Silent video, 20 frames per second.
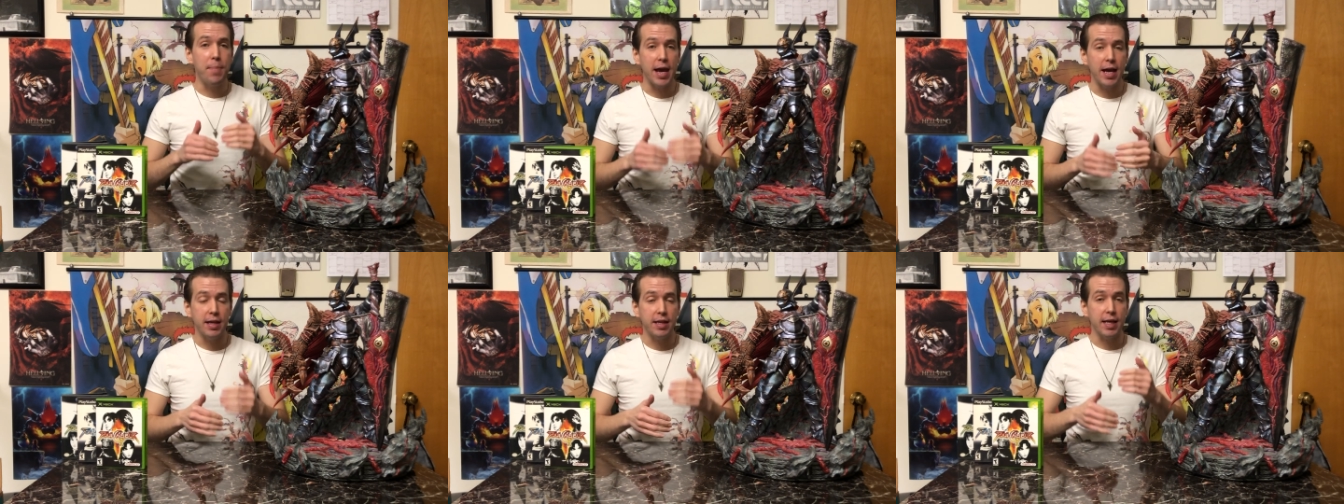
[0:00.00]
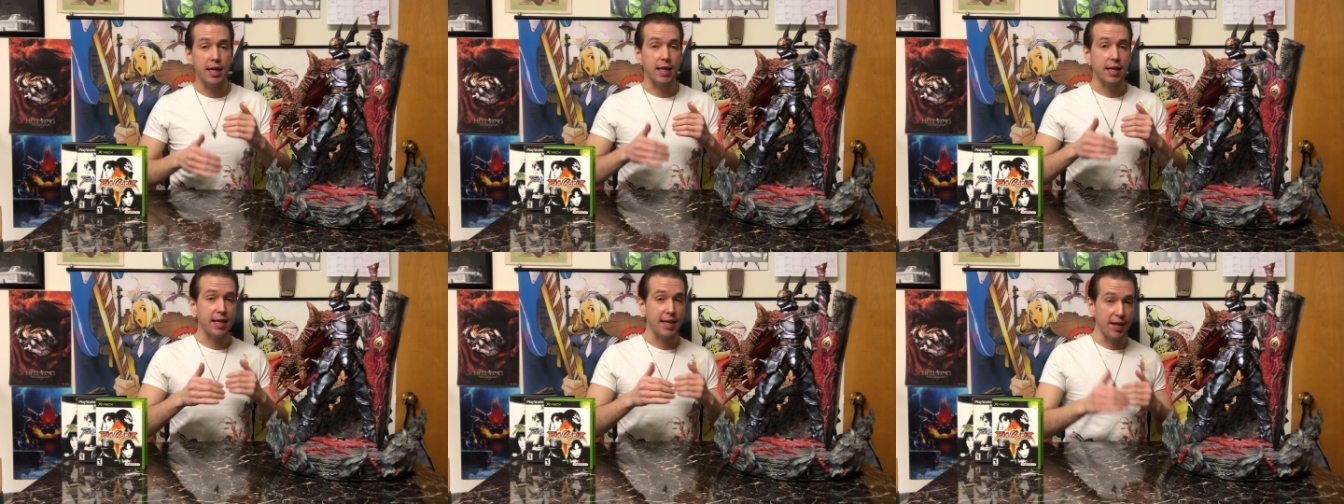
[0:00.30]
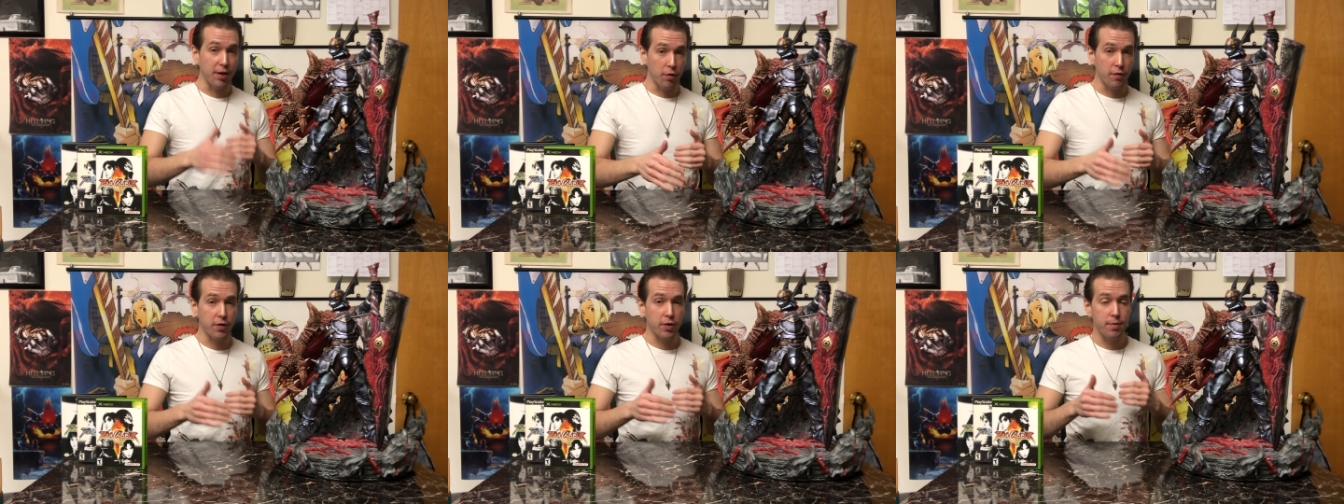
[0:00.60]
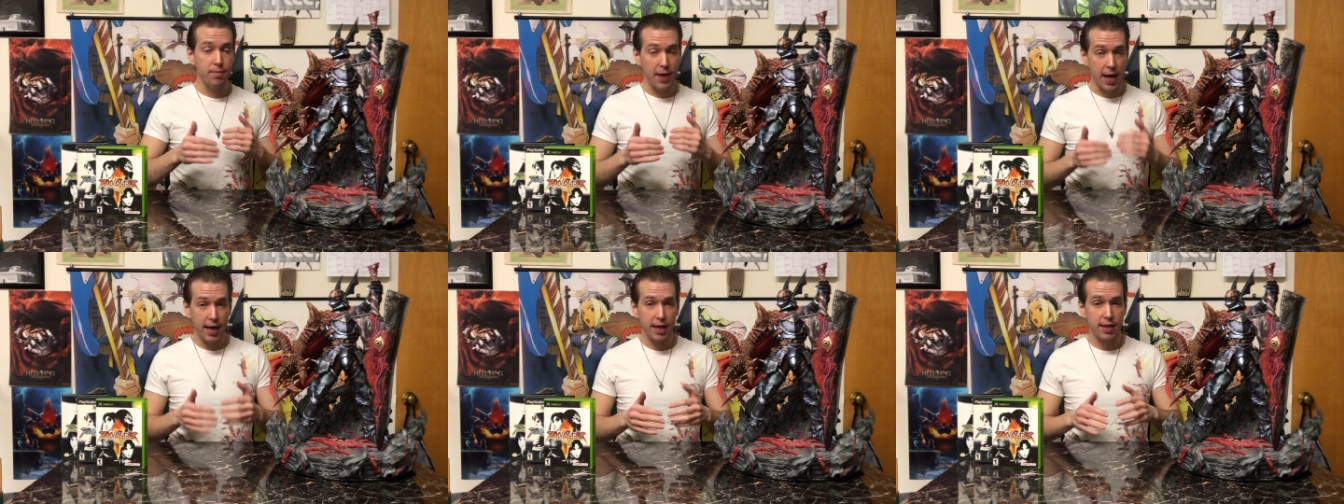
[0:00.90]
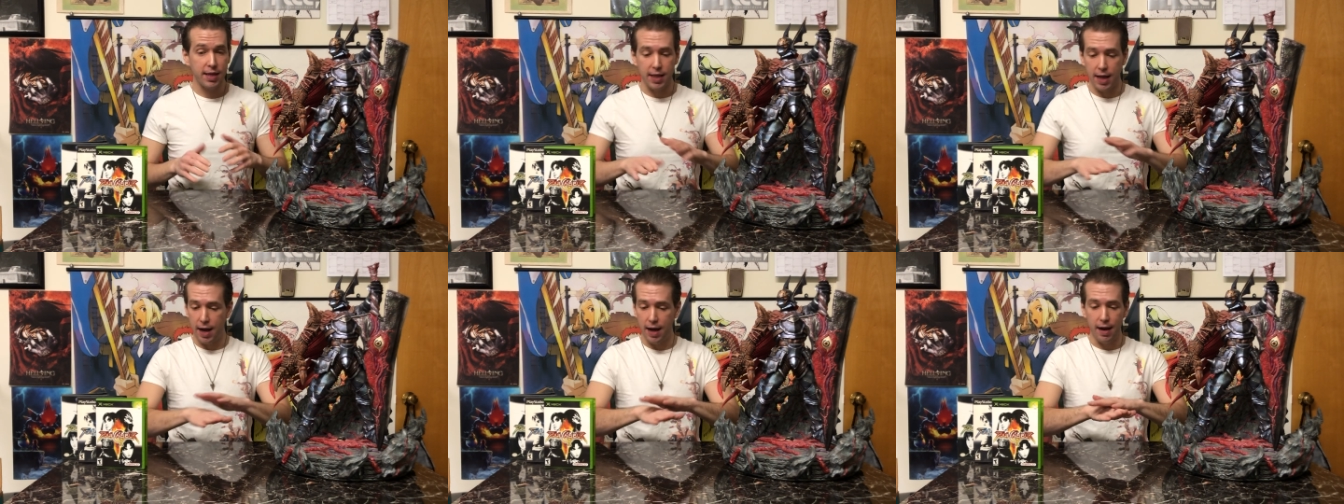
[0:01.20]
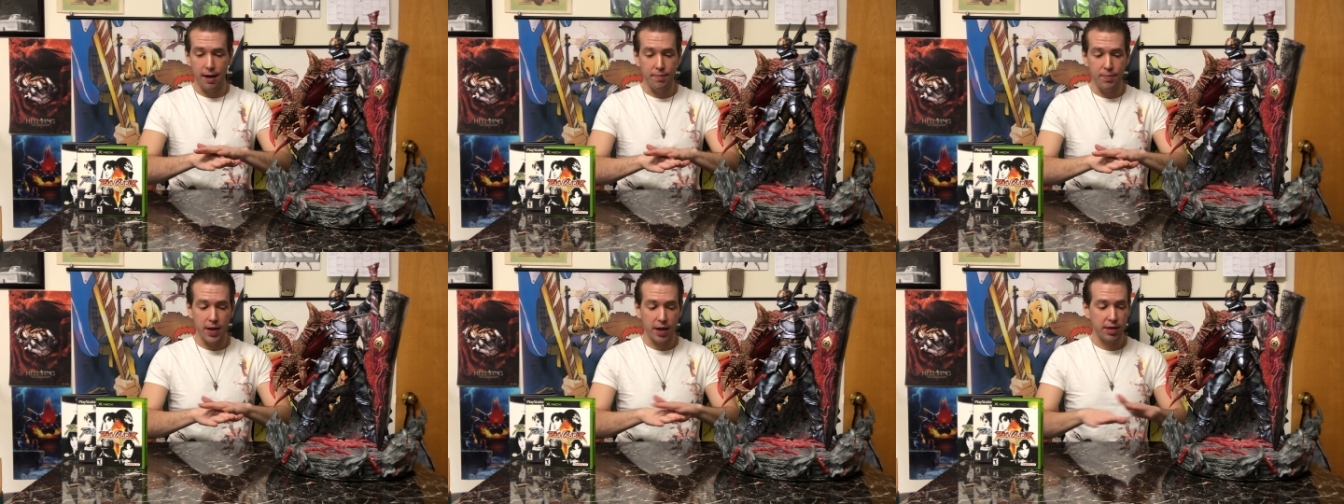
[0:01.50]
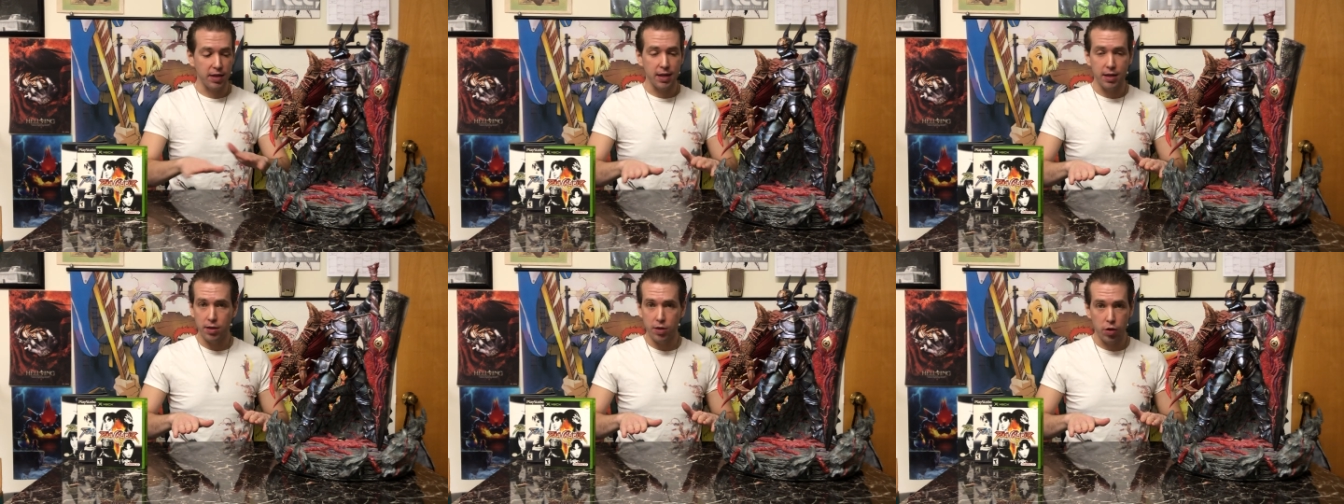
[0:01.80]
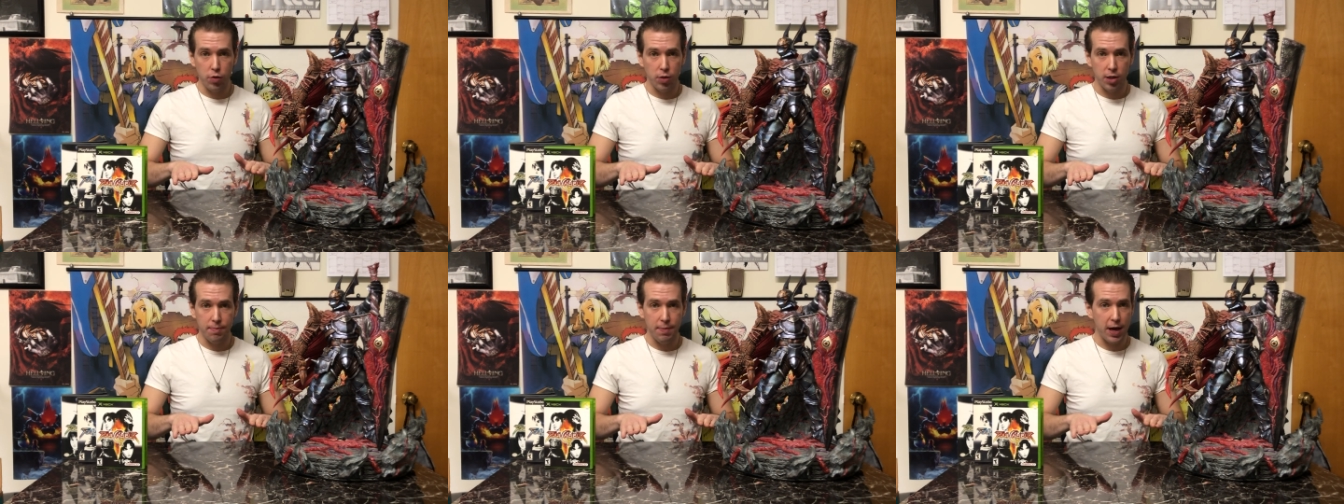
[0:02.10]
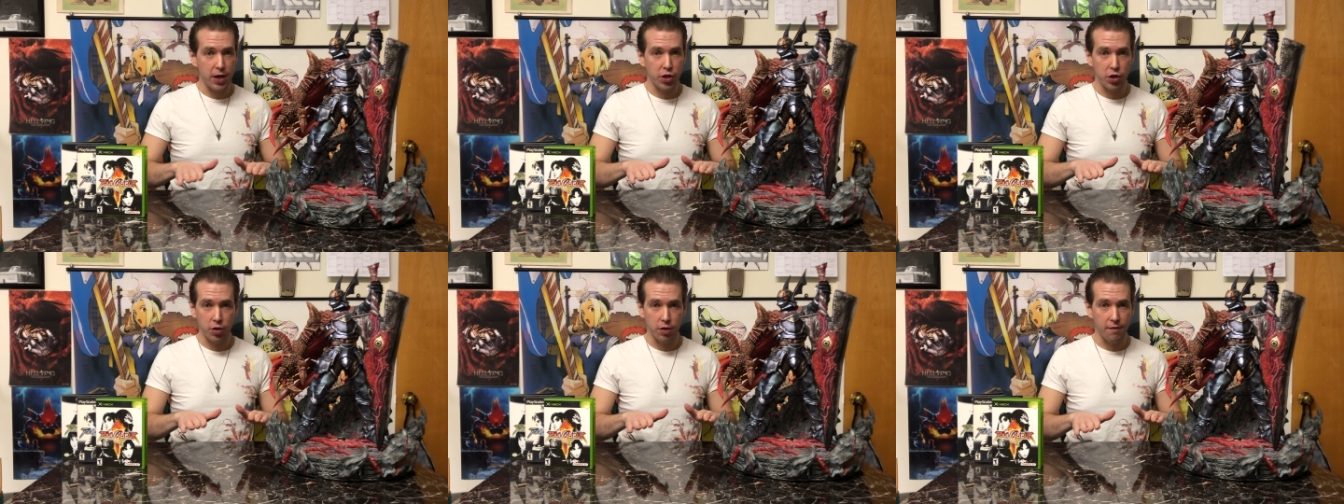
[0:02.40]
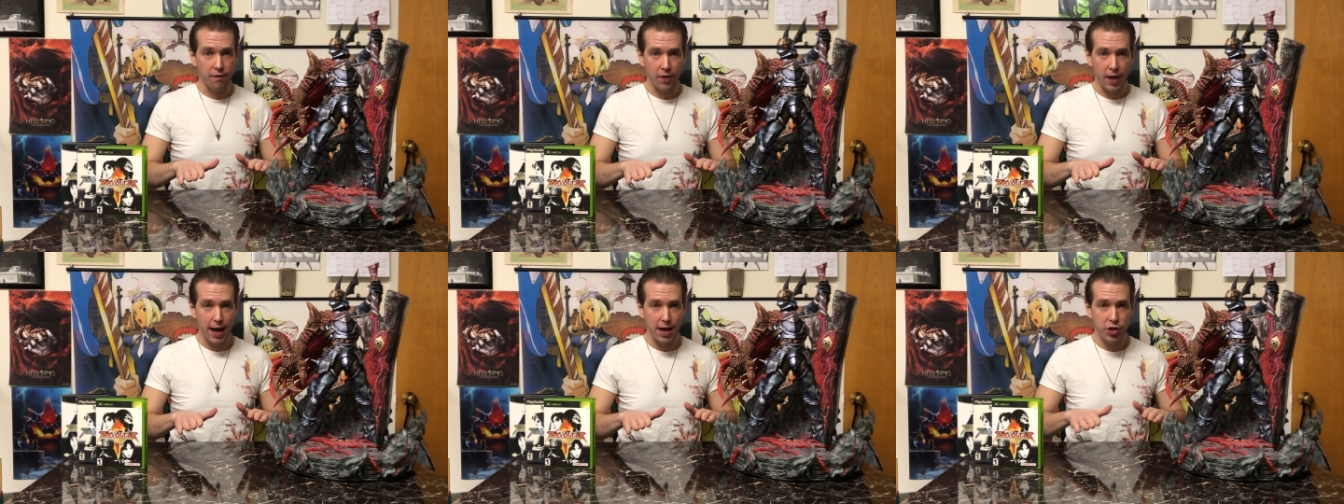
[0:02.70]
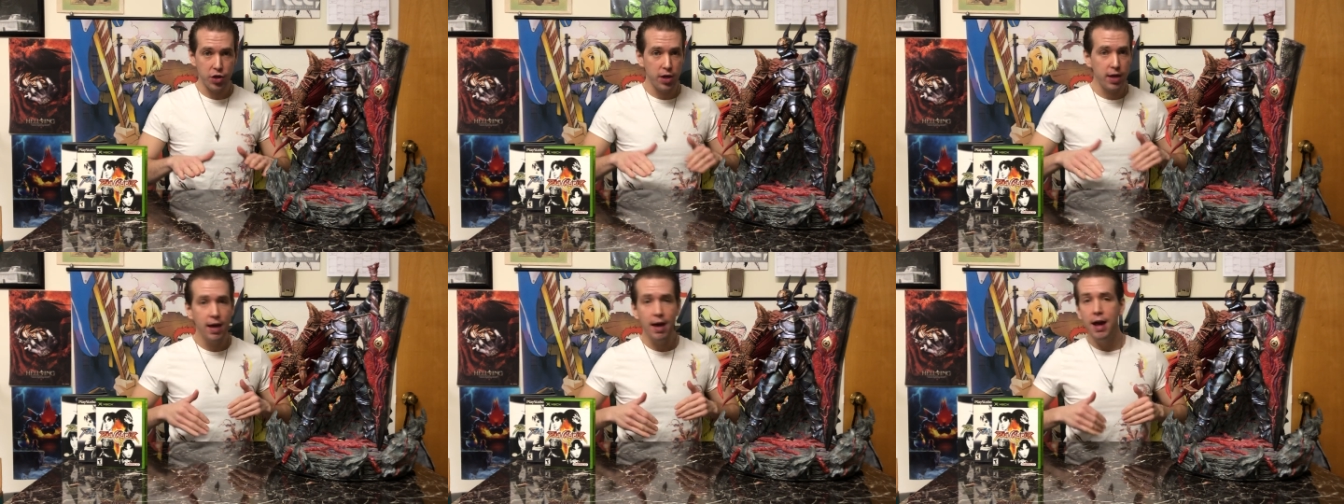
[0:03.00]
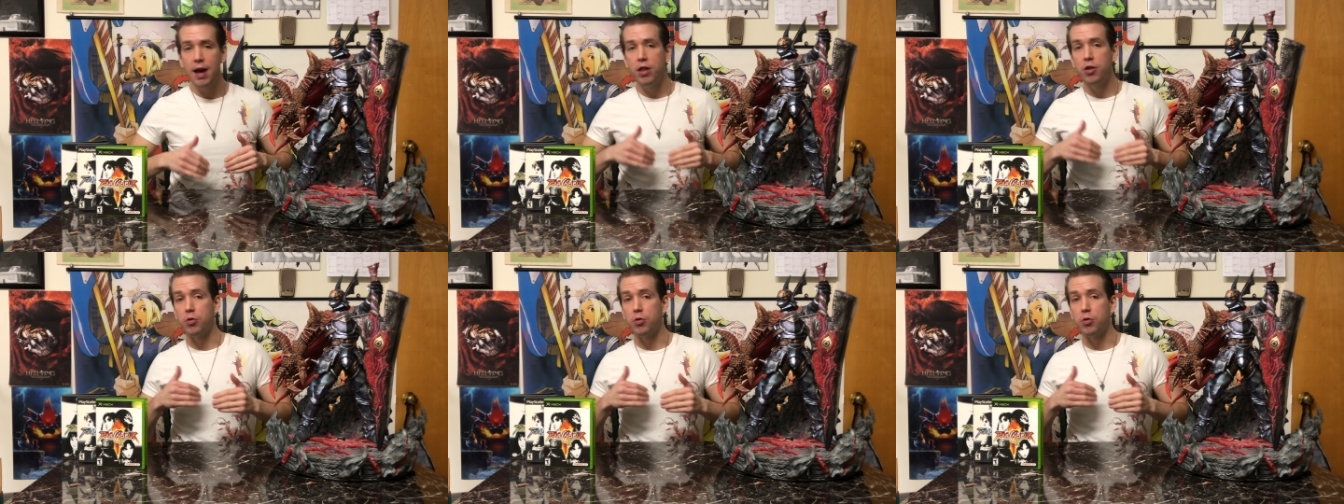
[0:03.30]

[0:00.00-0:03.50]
basic silver base, nothing too special or flashy.